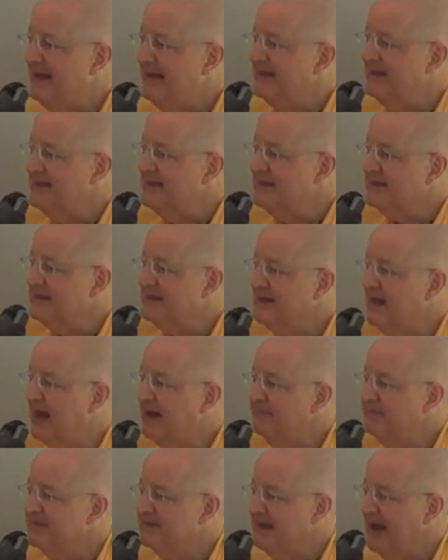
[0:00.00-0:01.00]
The
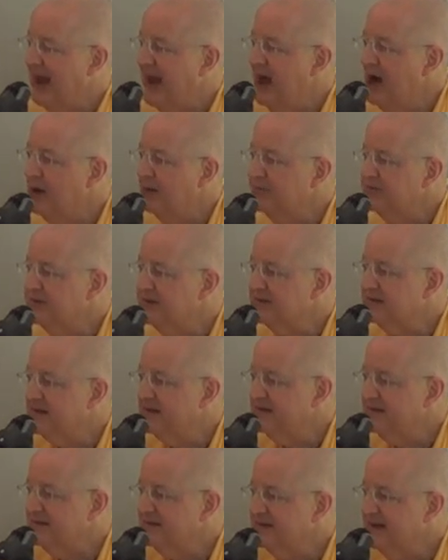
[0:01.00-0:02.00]
steps helps us
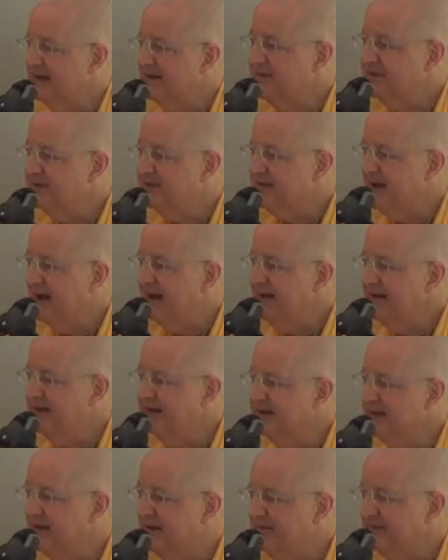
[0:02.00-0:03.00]
understand the
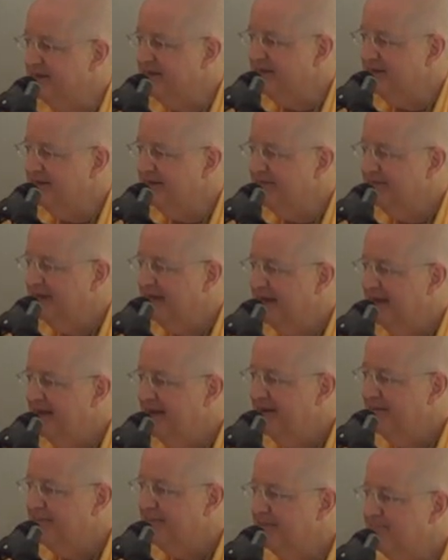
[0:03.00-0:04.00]
science of it,
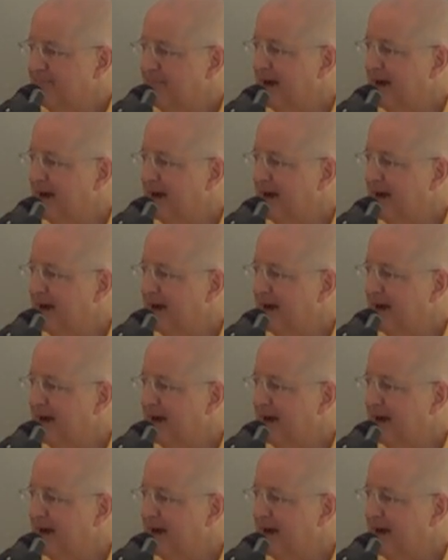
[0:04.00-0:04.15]
but